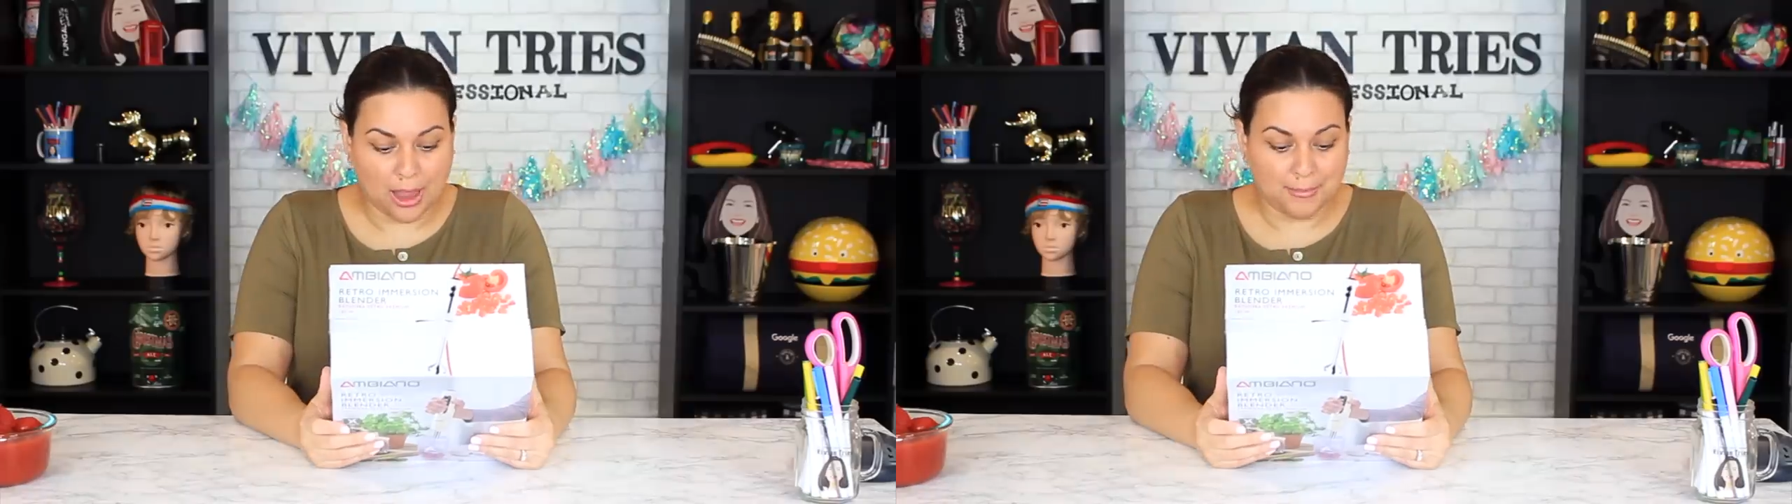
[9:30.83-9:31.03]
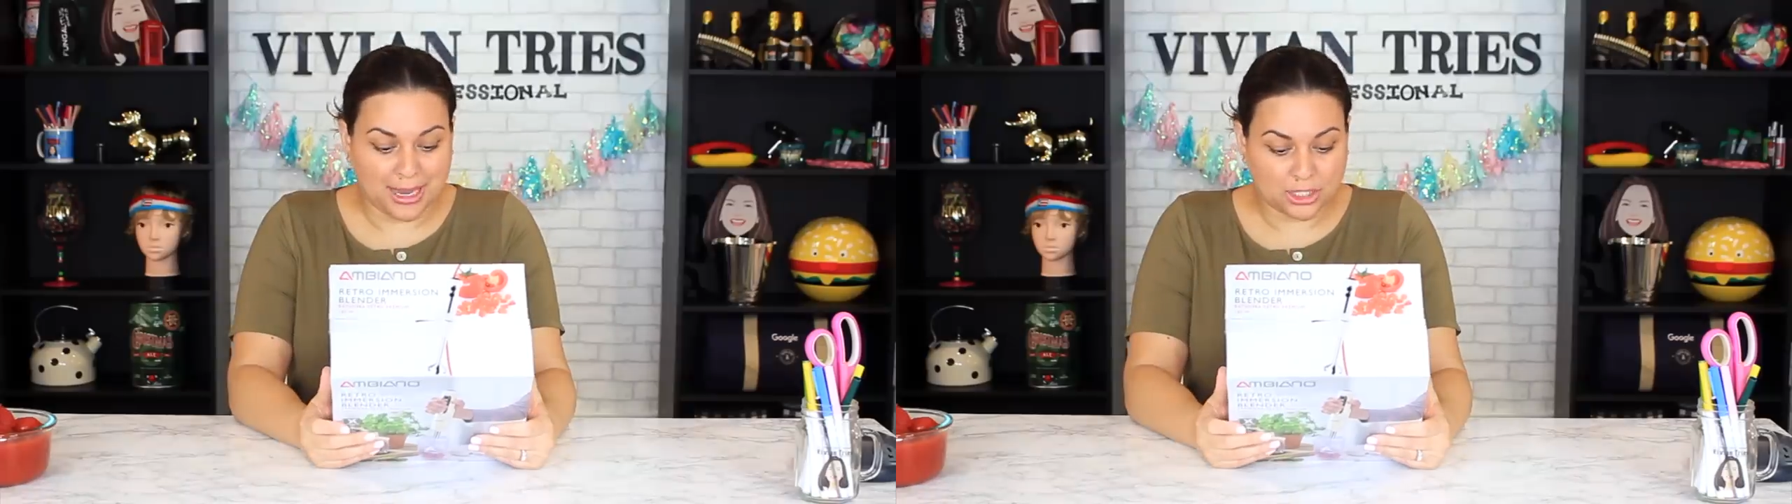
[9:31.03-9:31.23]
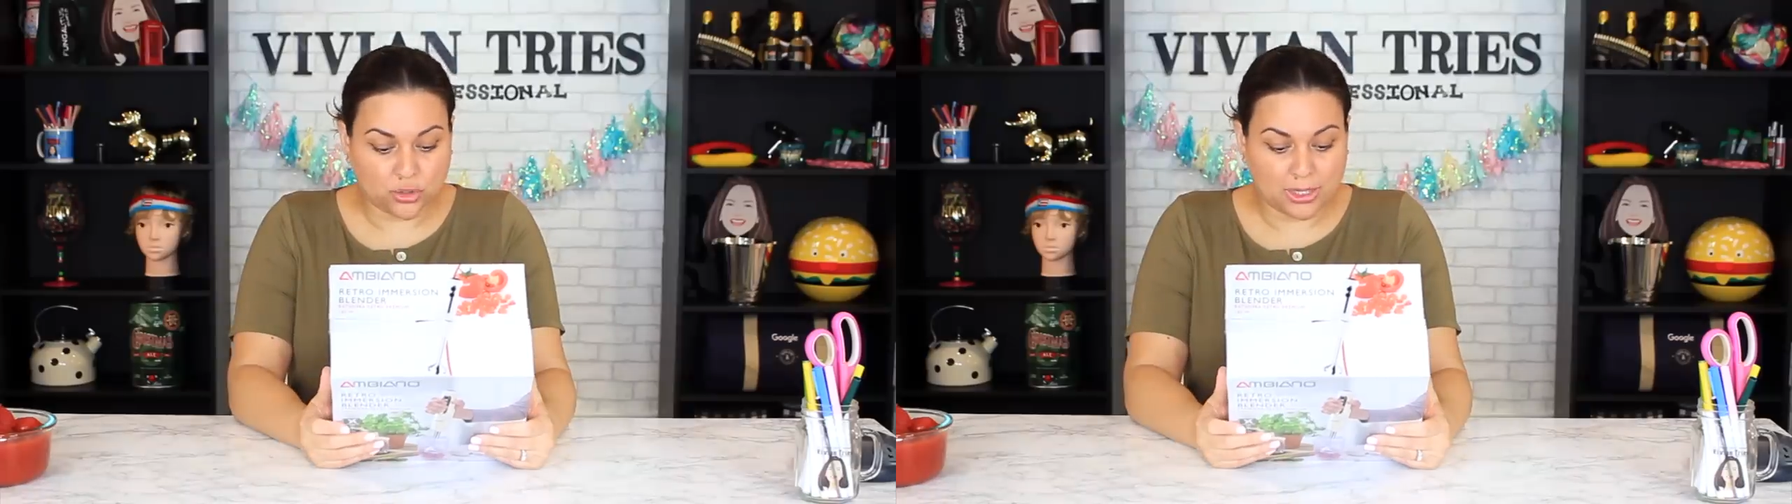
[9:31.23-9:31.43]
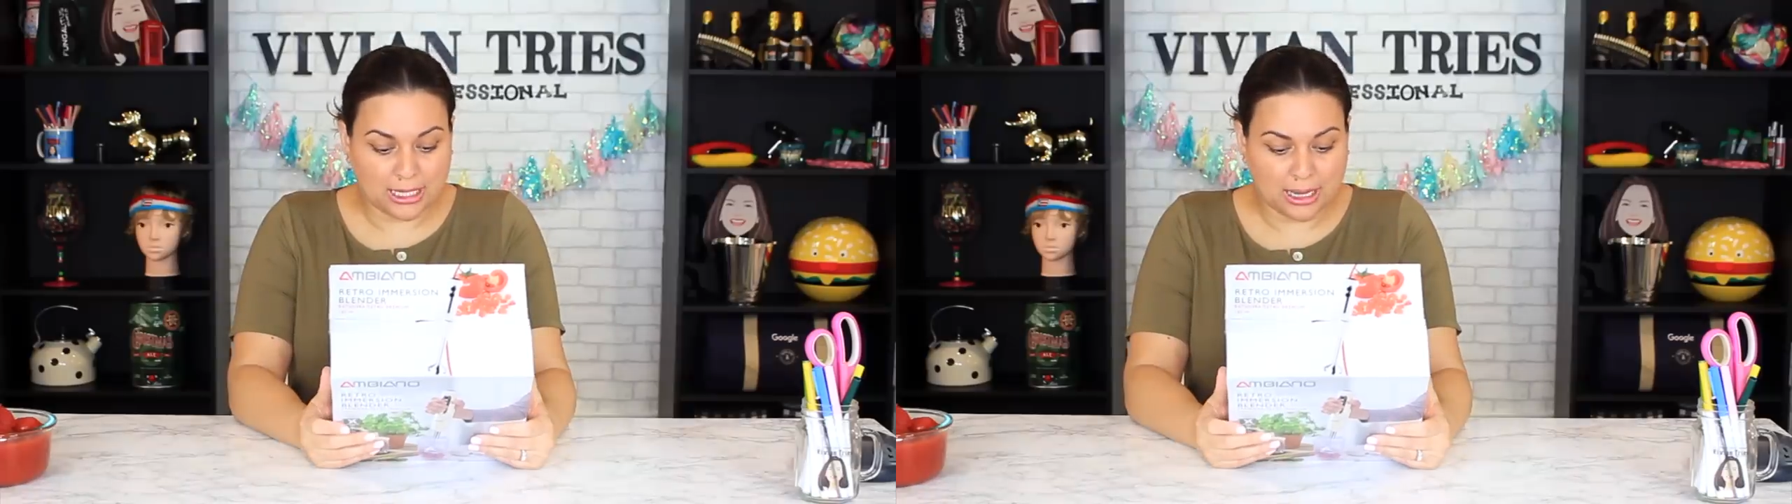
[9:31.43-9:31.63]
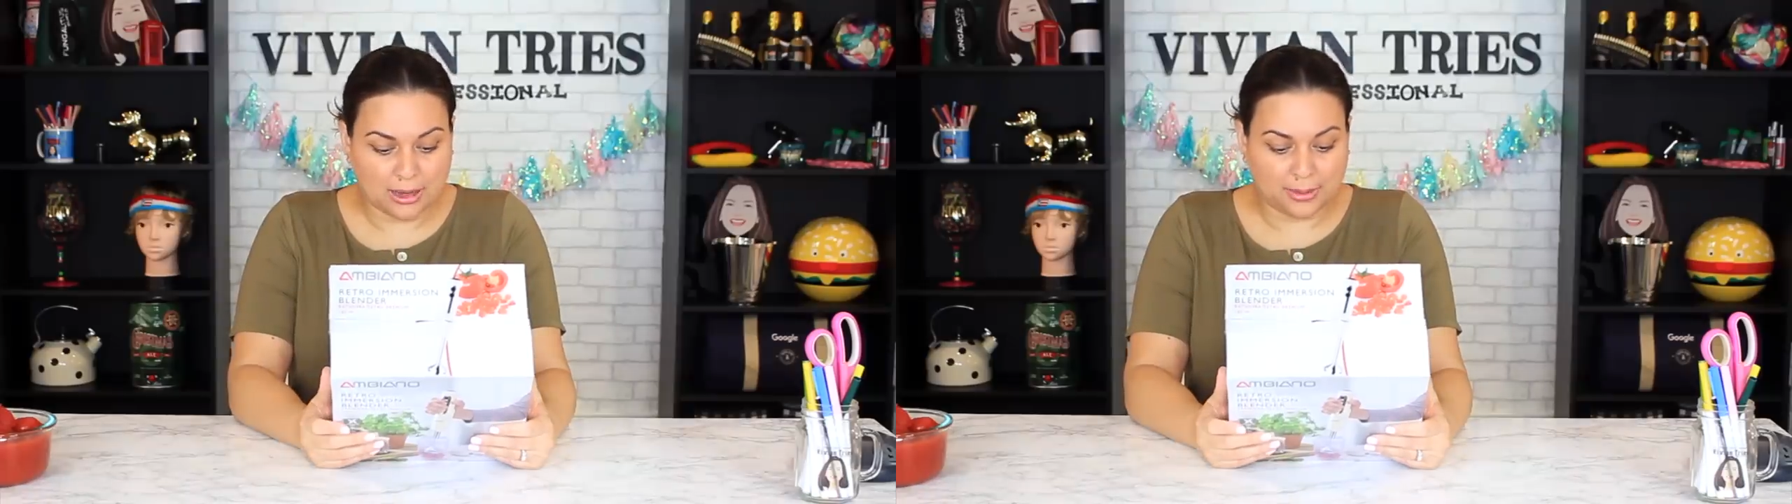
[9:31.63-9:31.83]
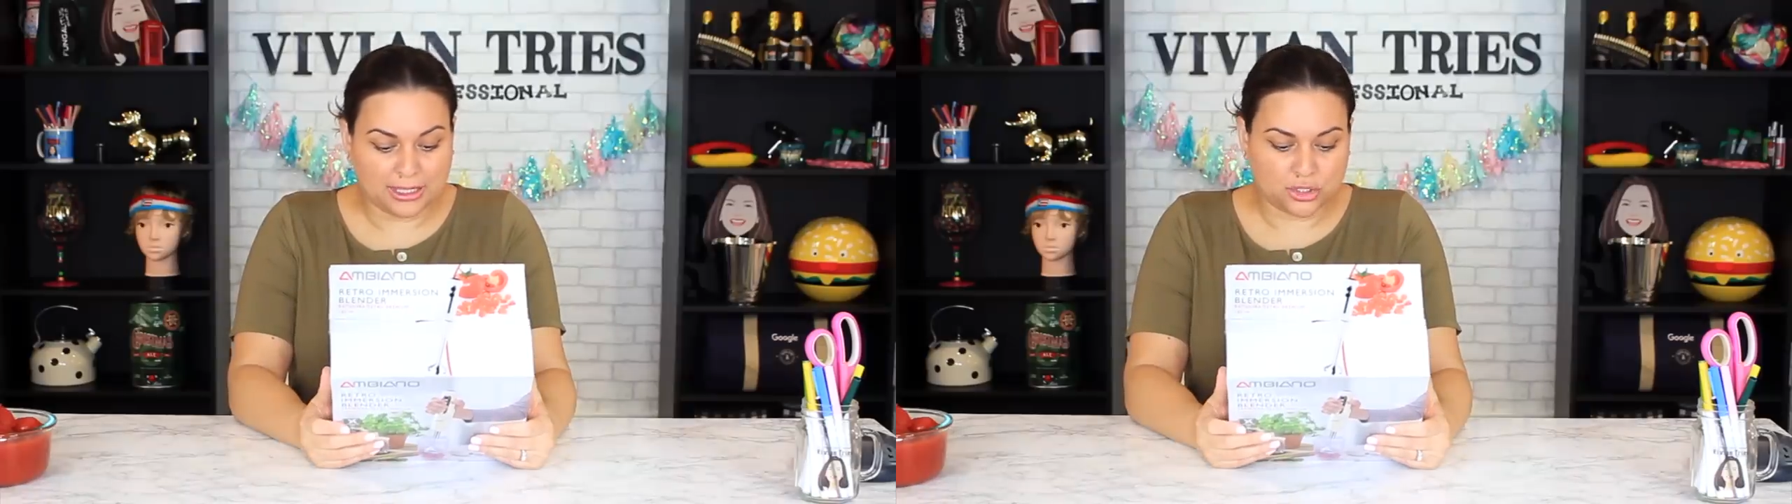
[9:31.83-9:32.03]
a measuring cup,